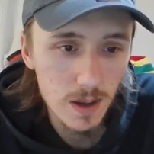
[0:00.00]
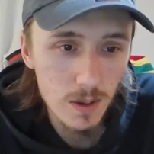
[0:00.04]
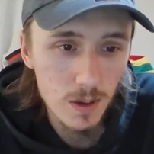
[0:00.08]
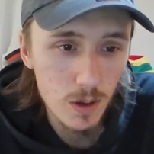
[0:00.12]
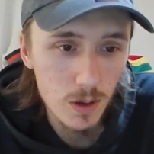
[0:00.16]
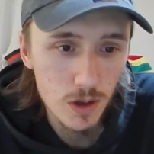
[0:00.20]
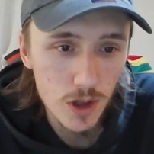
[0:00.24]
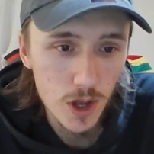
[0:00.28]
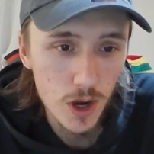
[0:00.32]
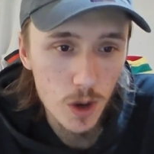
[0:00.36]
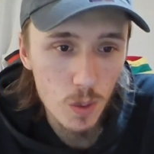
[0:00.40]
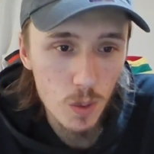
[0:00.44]

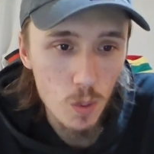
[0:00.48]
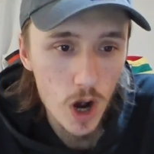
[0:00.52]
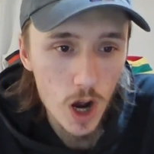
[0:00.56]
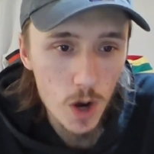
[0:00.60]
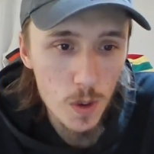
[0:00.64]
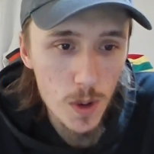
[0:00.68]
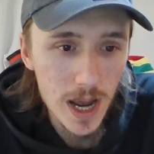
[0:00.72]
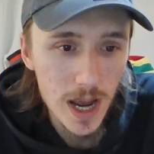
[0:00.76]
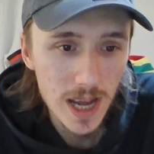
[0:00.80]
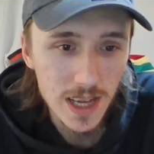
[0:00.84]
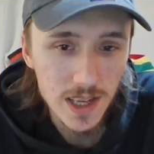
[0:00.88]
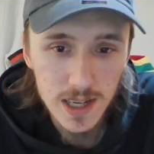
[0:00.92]
Don't know why
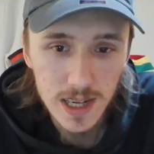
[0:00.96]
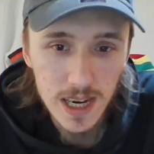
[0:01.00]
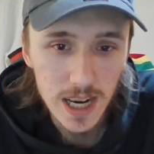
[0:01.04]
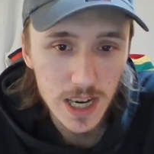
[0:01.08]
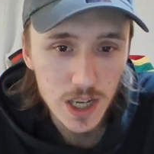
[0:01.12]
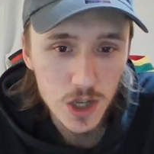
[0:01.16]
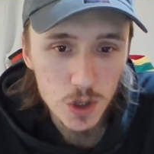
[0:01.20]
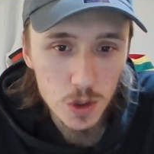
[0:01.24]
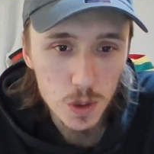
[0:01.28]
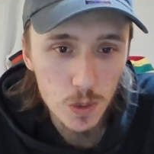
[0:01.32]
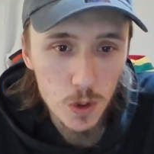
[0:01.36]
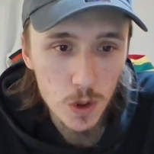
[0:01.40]
we had to
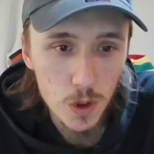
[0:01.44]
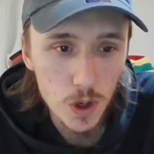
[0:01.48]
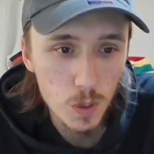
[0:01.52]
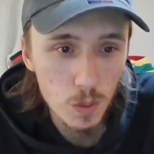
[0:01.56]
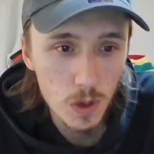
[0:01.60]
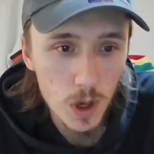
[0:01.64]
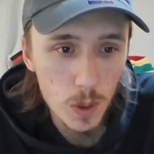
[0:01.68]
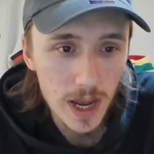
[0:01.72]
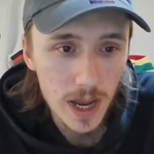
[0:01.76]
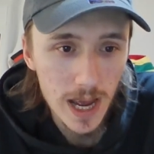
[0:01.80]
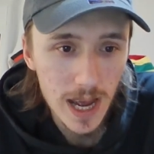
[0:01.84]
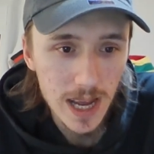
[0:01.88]
get to a point
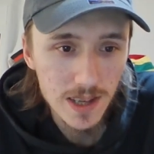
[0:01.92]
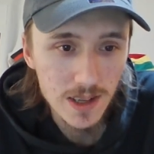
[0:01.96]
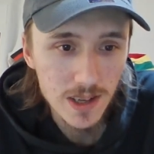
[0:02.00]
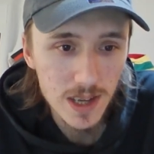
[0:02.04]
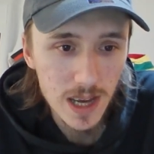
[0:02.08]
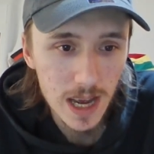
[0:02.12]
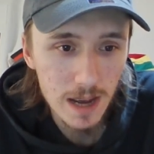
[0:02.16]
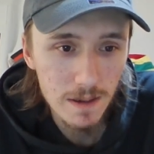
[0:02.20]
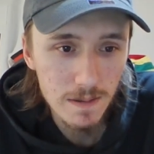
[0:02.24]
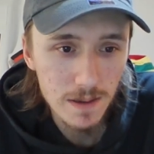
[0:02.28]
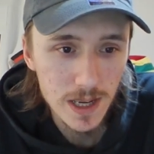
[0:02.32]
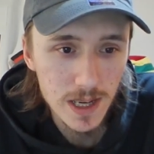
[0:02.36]
where we had to
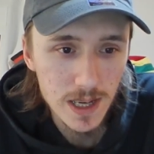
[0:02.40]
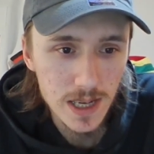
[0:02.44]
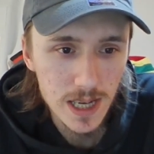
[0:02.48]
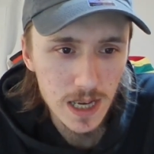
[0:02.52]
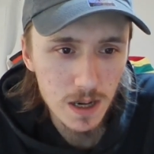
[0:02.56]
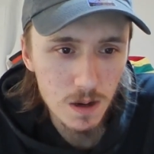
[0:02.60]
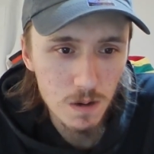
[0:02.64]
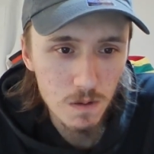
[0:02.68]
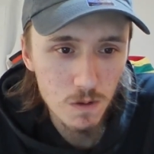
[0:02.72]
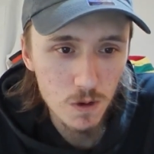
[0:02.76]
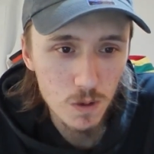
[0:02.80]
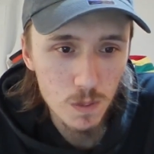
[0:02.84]
have this
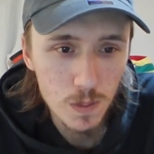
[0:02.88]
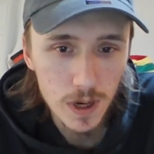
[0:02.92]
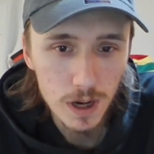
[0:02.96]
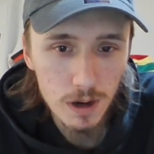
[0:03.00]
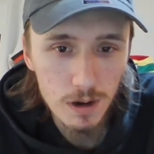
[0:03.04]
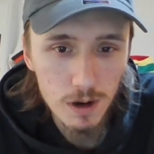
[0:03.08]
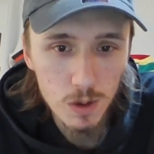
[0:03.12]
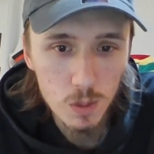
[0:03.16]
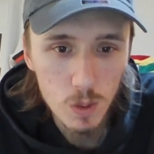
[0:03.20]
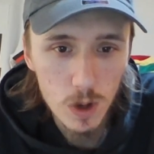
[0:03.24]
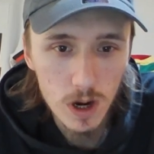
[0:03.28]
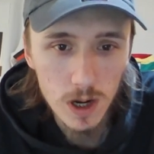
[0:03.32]
interval
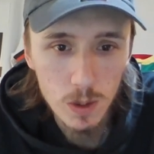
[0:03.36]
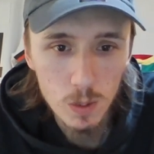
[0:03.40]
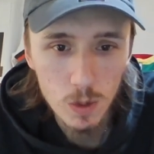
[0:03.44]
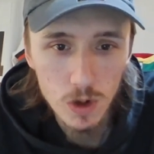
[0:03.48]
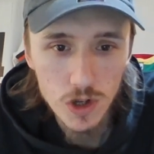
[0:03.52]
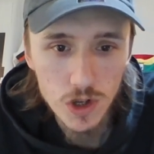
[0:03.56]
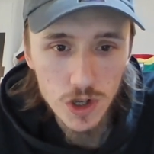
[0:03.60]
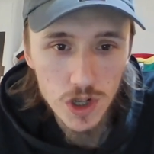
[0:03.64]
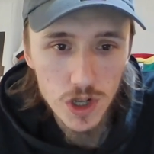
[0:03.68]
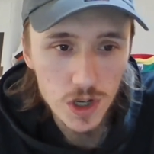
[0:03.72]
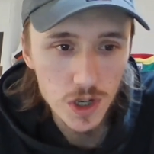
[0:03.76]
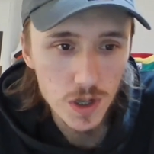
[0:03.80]
period where it
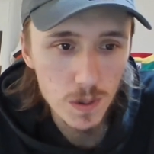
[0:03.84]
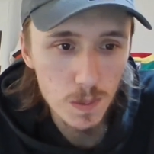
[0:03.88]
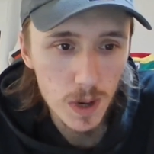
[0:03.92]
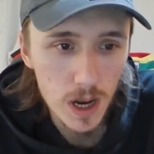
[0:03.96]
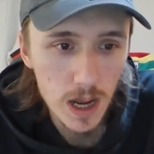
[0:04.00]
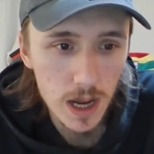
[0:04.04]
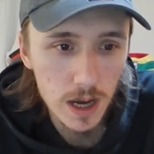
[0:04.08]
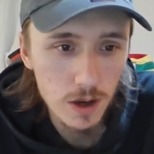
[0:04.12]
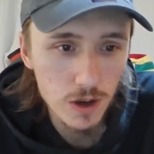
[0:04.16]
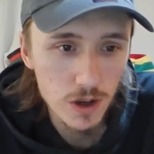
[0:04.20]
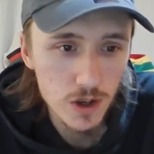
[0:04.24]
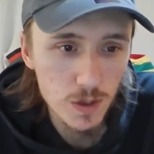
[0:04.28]
was just the
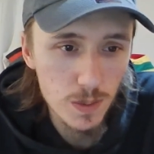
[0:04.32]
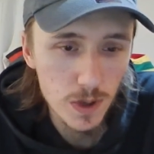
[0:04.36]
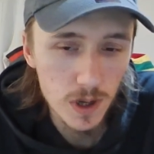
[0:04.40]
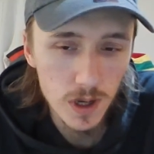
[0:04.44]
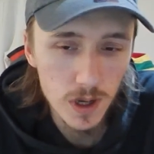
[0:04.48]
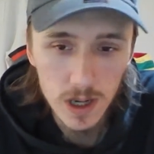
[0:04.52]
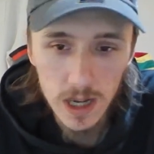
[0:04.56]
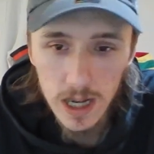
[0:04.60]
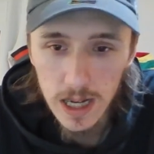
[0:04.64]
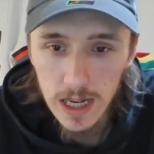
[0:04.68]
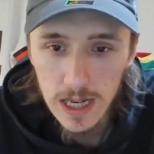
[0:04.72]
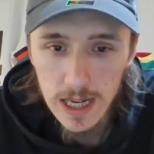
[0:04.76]
playoffs,
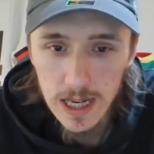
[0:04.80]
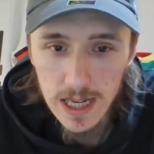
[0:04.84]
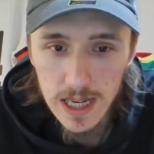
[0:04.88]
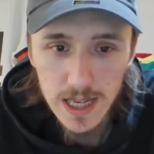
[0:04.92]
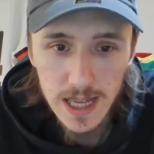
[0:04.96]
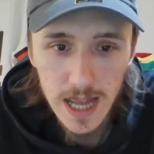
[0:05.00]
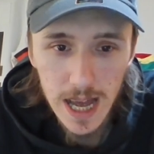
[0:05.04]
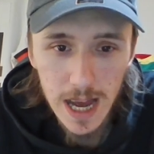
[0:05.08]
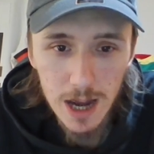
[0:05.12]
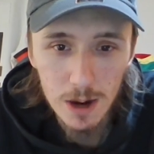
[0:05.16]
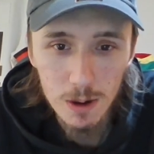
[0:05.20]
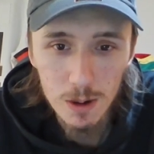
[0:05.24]
but at least
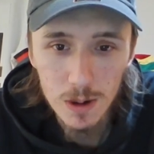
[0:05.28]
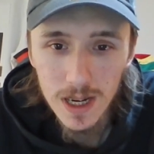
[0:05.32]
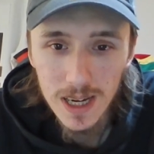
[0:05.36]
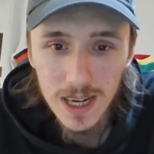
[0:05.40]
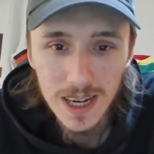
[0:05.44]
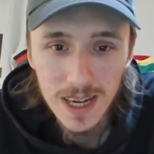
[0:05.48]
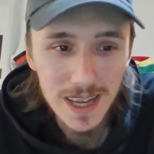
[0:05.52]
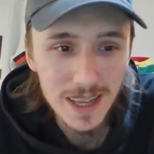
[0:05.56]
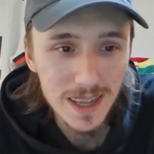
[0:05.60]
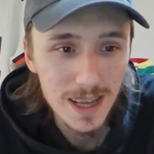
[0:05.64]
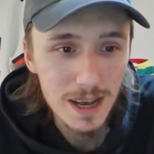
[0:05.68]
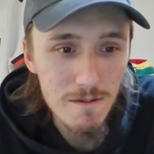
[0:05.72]
now
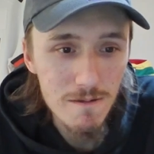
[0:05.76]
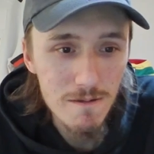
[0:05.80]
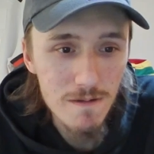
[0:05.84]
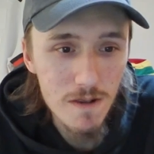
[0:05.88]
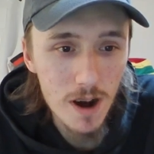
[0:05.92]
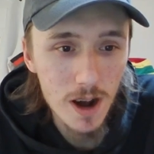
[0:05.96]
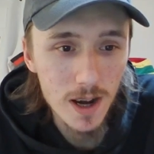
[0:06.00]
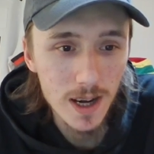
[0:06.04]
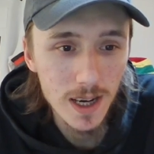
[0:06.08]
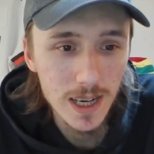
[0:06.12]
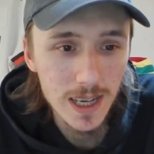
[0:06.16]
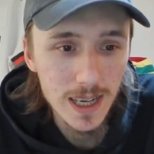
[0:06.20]
they've
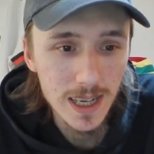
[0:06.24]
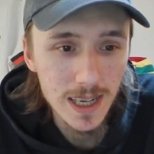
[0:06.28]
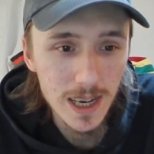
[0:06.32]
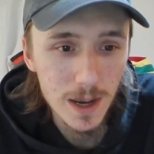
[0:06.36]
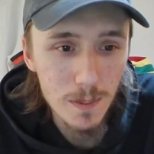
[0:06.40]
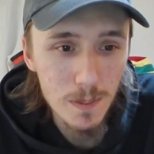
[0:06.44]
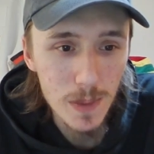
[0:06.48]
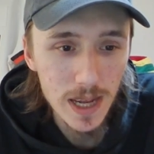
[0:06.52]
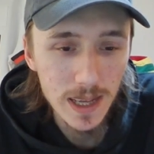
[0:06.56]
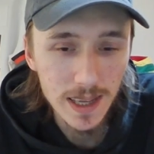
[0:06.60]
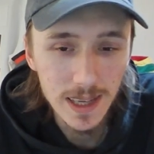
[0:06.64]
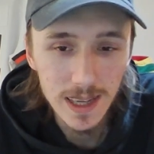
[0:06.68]
finally
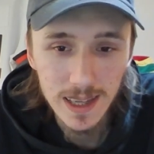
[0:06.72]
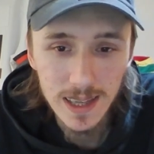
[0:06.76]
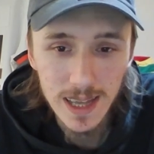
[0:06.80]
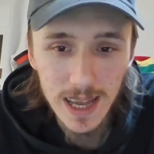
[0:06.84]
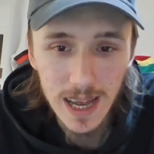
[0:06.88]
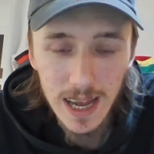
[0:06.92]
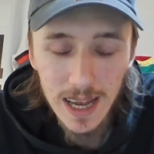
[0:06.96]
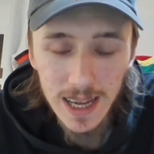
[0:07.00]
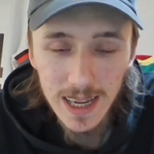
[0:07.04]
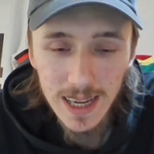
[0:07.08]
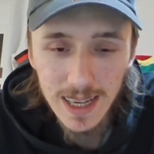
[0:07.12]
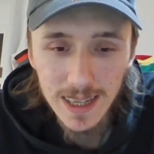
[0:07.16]
amended
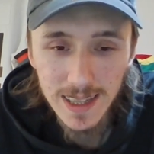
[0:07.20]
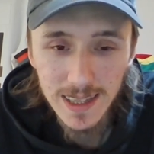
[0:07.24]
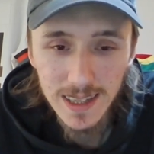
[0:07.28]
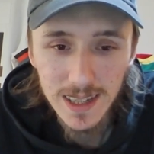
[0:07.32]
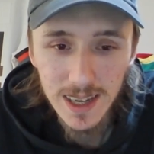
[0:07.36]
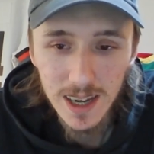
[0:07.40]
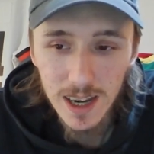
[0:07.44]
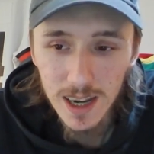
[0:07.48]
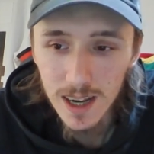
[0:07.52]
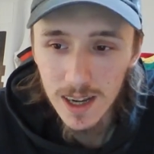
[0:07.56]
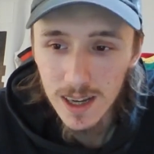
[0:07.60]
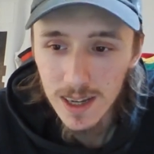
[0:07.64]
that, and
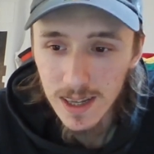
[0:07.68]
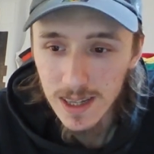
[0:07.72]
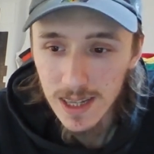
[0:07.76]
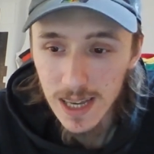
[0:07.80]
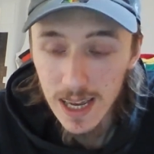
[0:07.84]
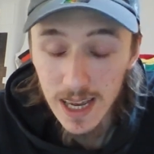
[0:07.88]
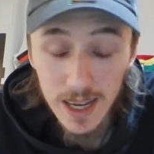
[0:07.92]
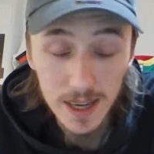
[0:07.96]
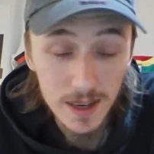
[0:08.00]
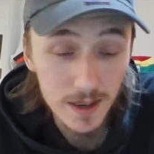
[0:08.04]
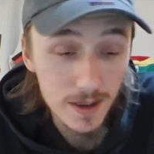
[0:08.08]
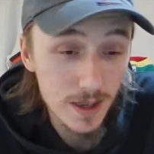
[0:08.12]

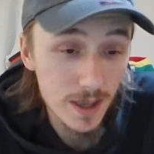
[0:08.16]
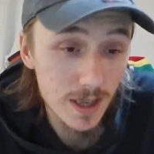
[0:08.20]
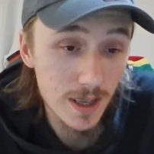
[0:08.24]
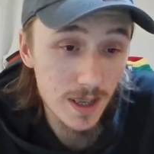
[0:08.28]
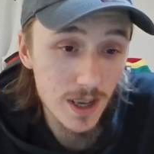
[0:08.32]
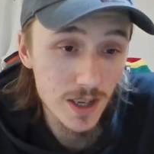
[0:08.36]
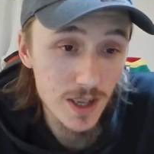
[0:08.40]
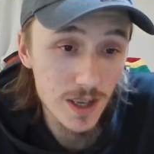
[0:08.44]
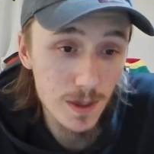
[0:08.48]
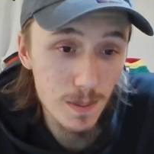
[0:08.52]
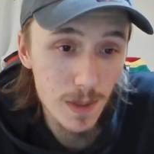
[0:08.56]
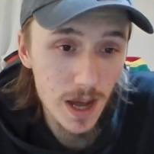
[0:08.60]
it
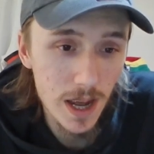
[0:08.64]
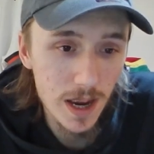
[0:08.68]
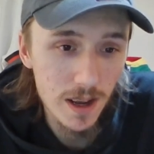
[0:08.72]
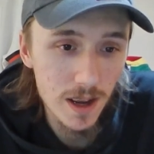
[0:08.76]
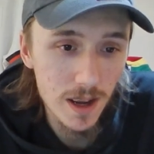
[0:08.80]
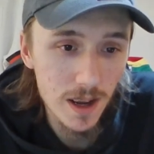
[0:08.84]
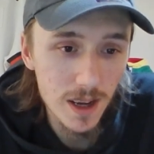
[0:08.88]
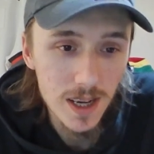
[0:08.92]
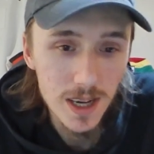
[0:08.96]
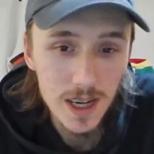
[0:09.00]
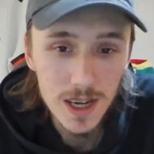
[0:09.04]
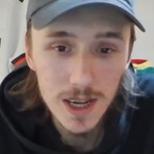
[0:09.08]
doesn't
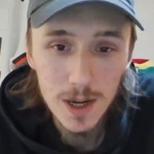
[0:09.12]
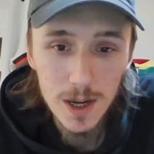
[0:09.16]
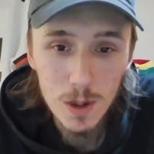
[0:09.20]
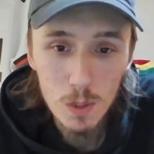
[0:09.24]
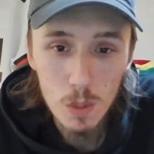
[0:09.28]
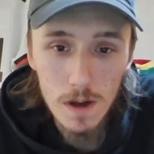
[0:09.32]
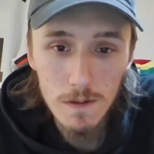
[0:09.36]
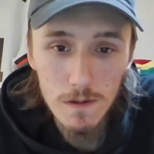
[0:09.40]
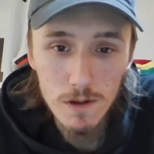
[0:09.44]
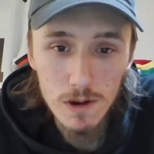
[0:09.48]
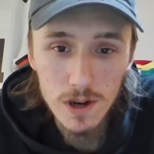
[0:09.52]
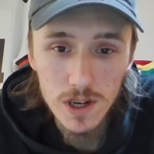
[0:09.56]
matter
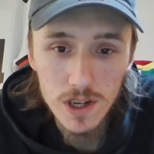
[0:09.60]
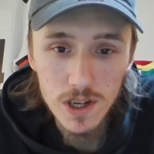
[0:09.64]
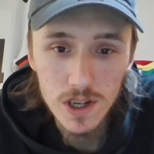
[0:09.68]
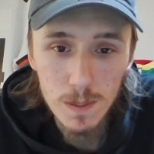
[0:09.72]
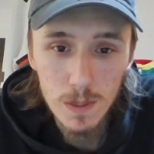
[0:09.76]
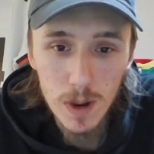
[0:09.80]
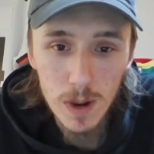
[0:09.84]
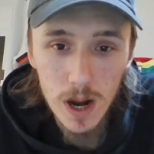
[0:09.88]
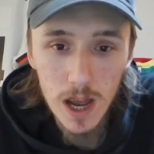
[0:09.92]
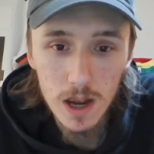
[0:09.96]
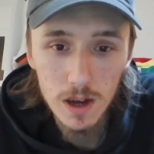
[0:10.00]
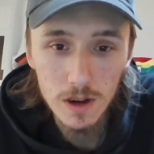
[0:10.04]
whether it's the
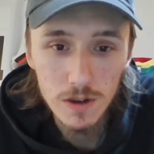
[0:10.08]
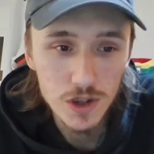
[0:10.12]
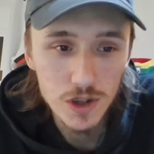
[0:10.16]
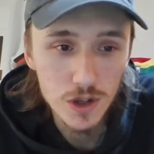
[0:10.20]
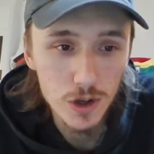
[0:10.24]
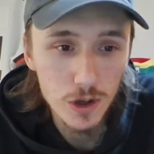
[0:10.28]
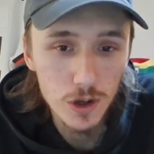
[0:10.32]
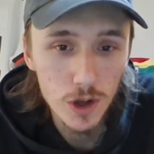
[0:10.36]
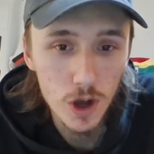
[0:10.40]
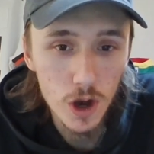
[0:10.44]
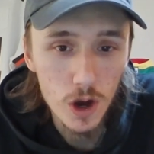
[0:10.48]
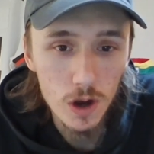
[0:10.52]
playoffs
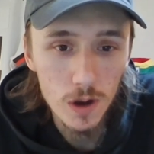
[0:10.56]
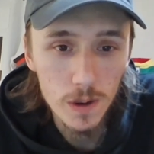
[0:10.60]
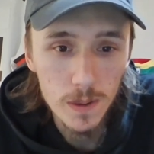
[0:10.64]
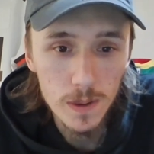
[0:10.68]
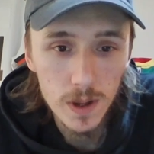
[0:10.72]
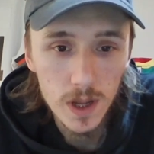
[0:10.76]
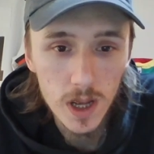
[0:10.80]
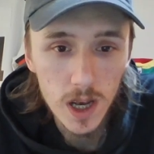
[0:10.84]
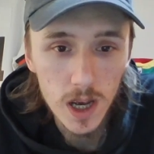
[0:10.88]
or not.